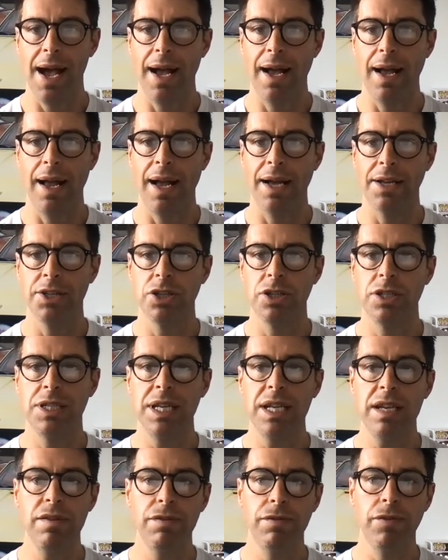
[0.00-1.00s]
as a
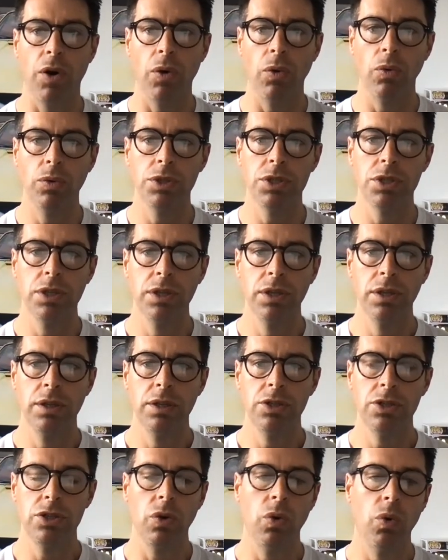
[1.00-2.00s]
default
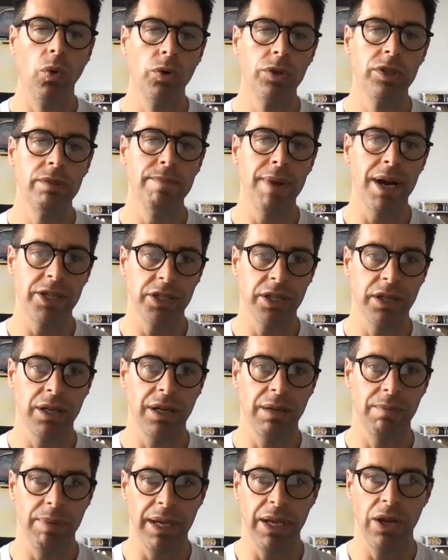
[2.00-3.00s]
to automatically
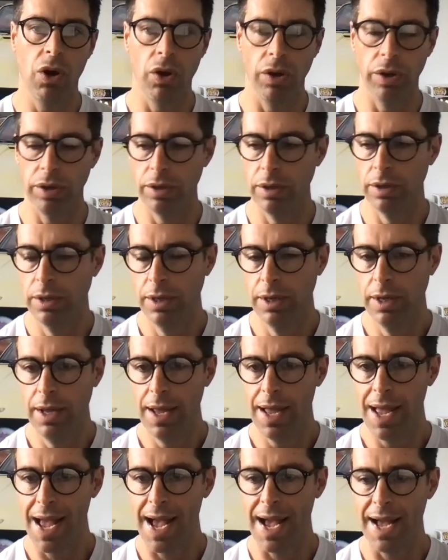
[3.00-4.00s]
be on.
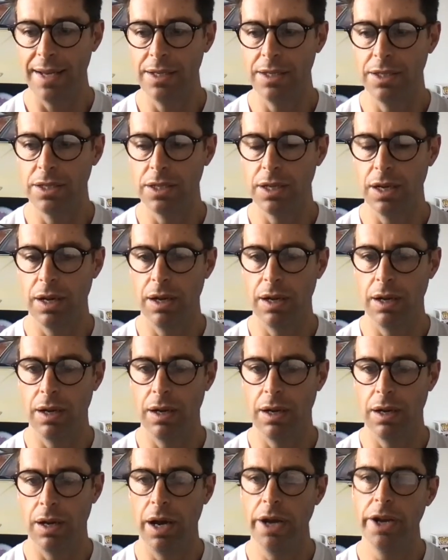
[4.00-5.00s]
And
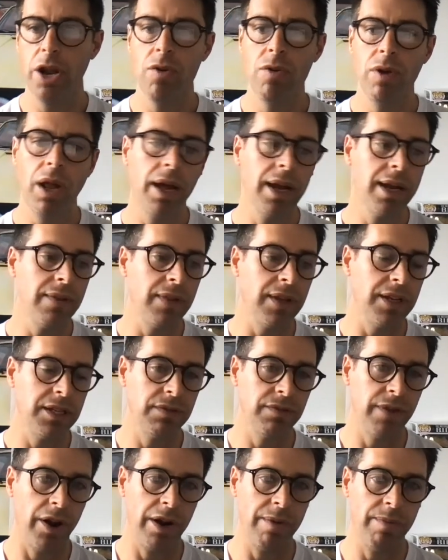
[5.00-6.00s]
I don't like this
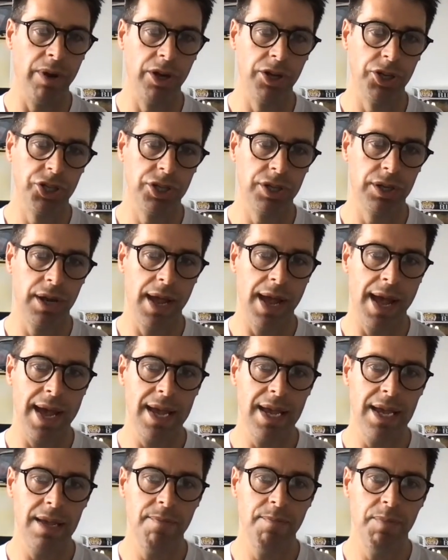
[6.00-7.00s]
very much.
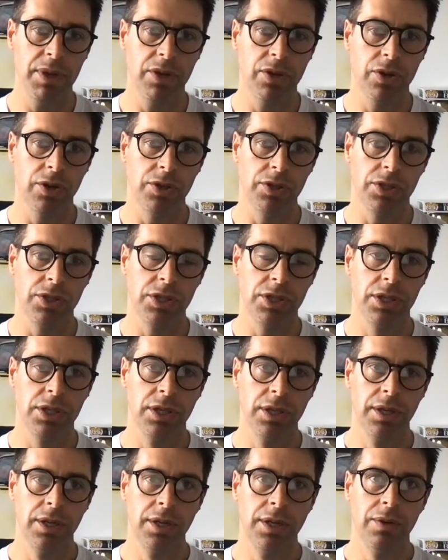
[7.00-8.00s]
Because,
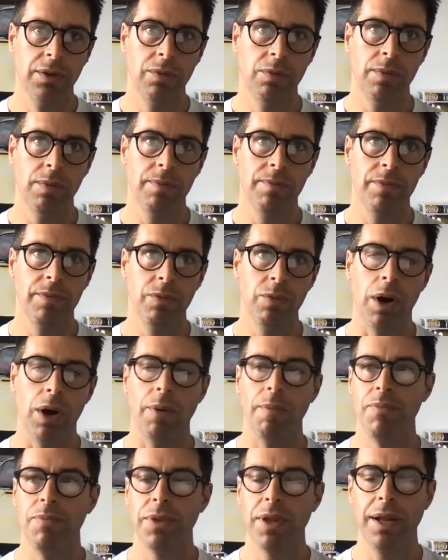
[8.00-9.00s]

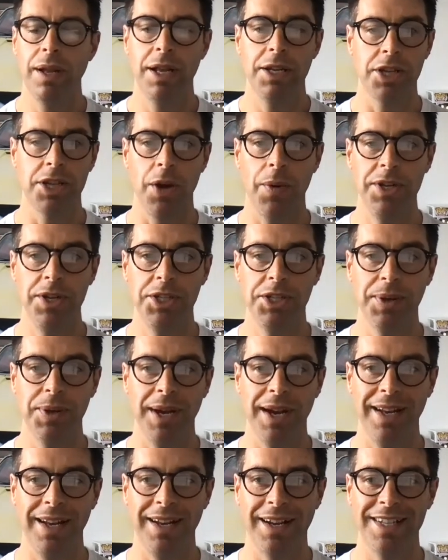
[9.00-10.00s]
well, let's go into
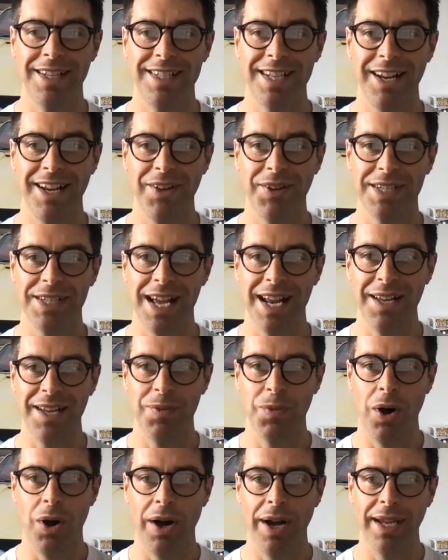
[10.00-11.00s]
it and I can tell you exactly
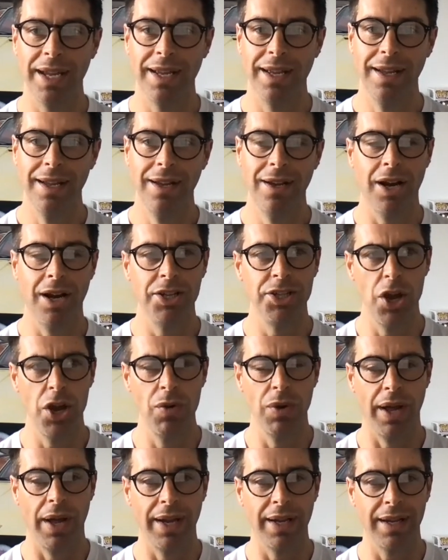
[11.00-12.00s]
why I don't
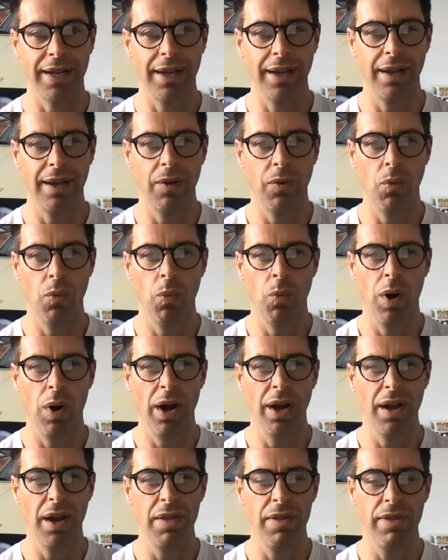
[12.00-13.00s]
like it,
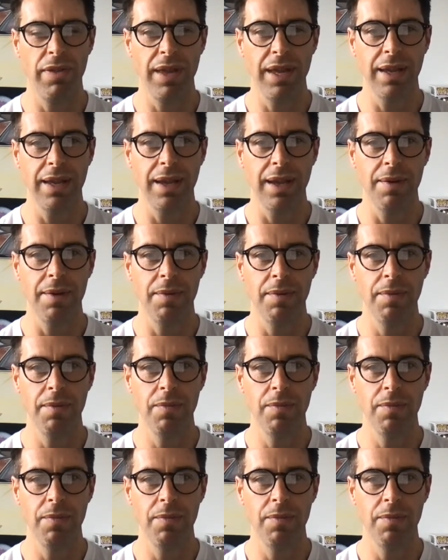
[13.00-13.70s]
why I think it